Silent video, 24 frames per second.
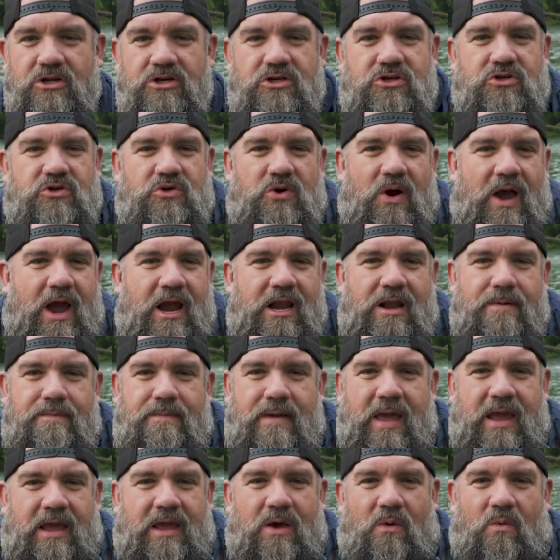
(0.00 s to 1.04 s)
just trying to
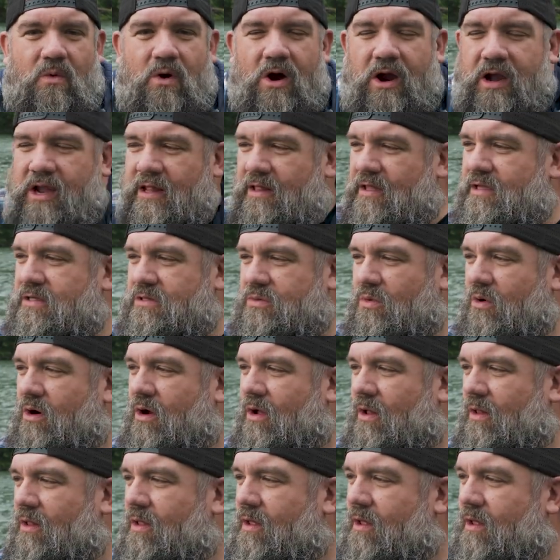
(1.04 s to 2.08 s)
make it work in this world.